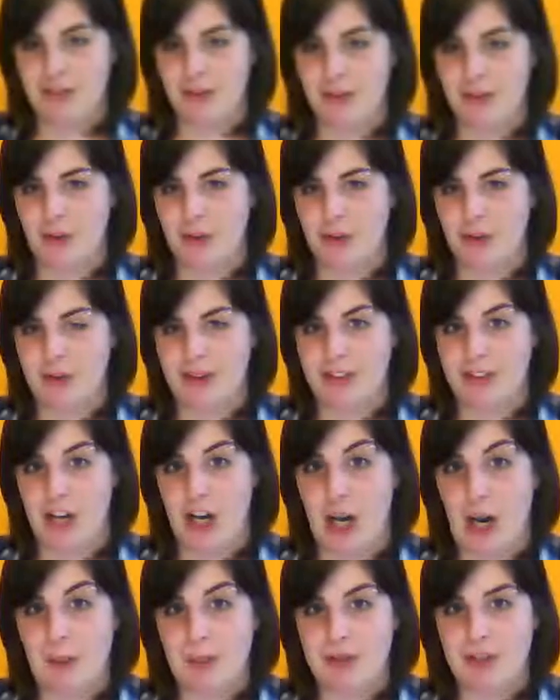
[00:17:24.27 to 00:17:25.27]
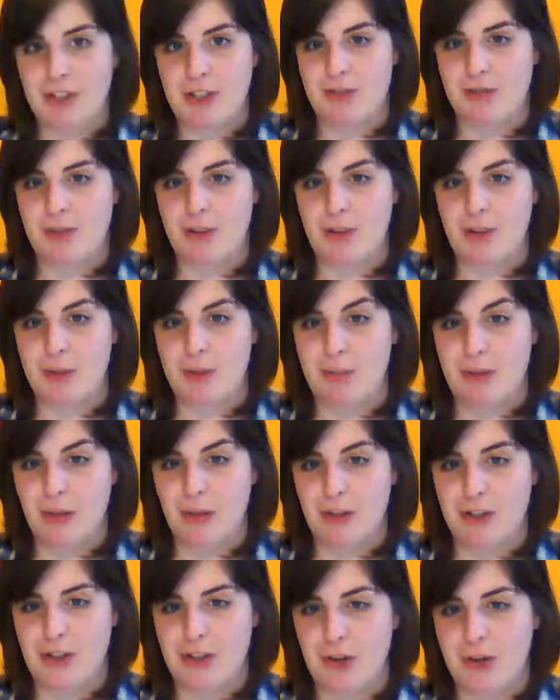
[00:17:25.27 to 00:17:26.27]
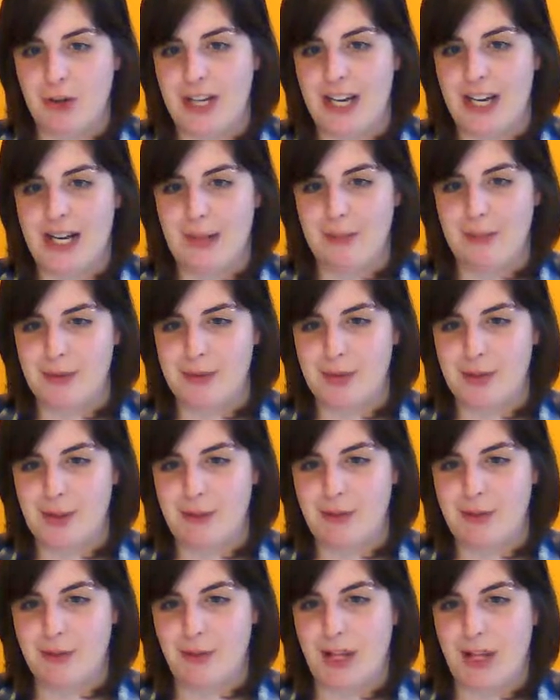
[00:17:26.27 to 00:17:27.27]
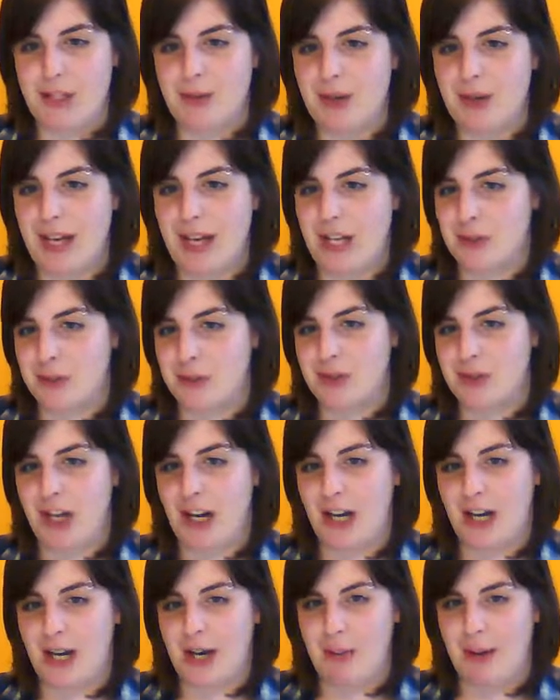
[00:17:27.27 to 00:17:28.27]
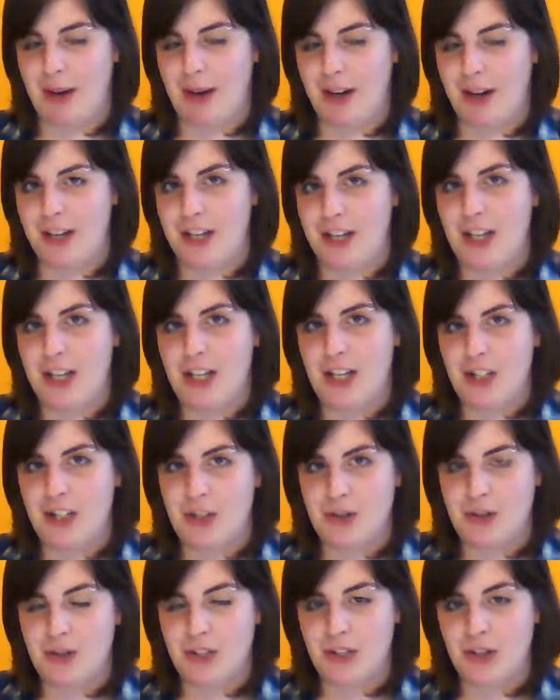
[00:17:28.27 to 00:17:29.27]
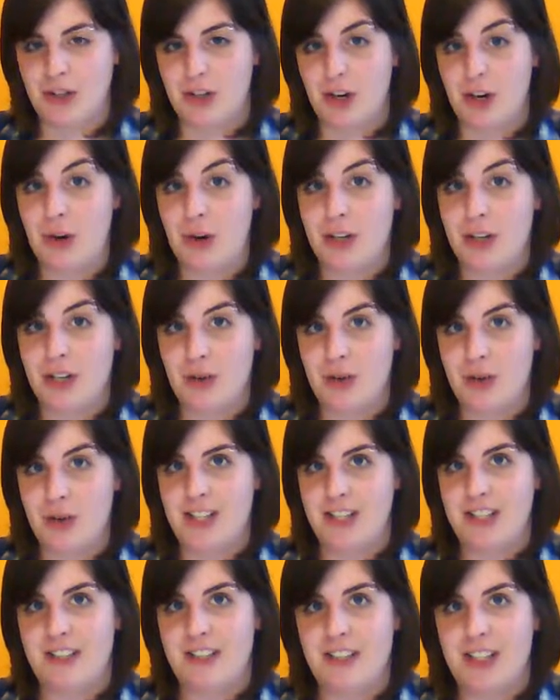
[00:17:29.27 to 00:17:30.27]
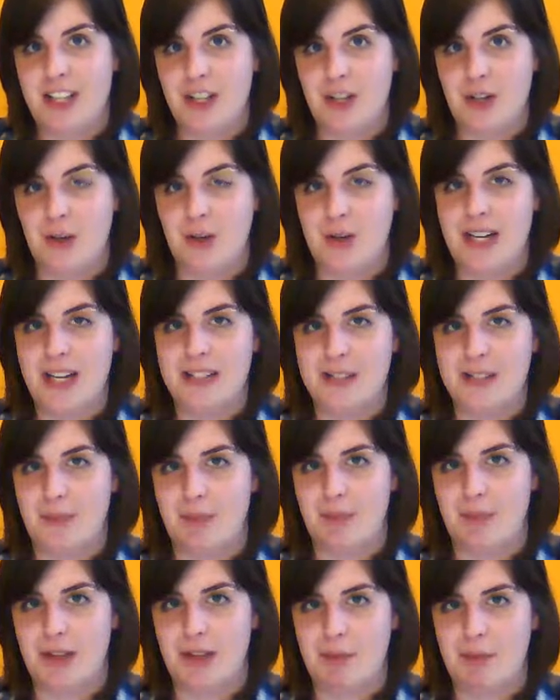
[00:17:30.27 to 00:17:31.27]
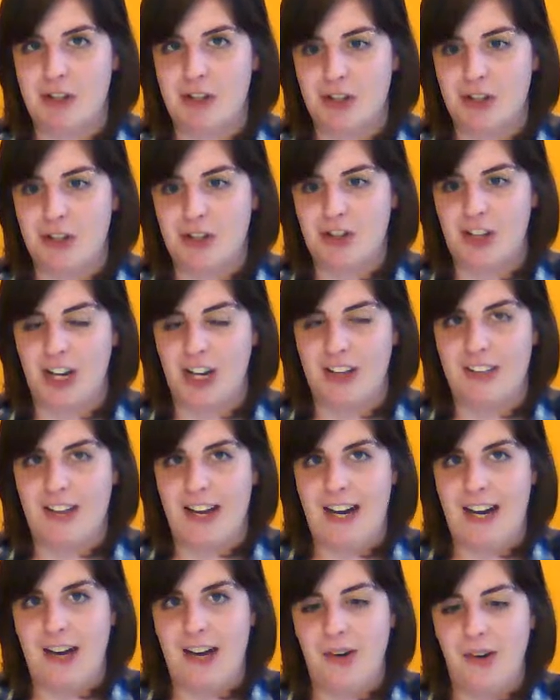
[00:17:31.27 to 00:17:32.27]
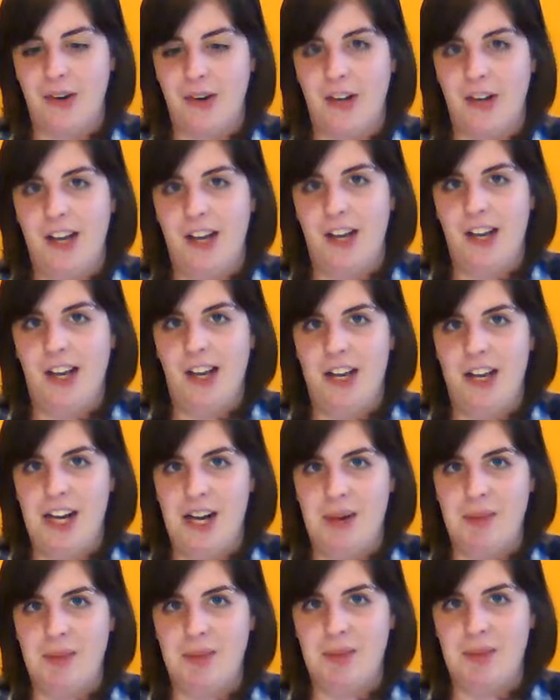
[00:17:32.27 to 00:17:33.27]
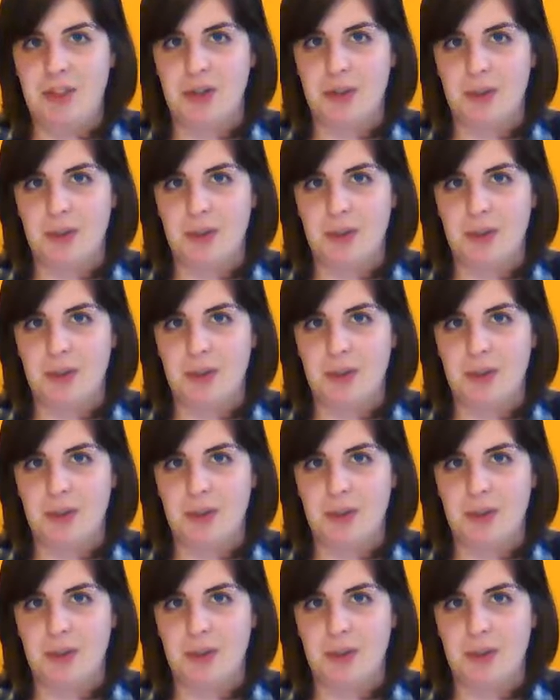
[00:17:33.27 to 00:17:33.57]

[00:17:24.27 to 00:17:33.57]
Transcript: tutorials, we have an option for you to build your own game. So if you liked what Alice was talking about and using your coding creativity to create something, be sure to check that out. Um, to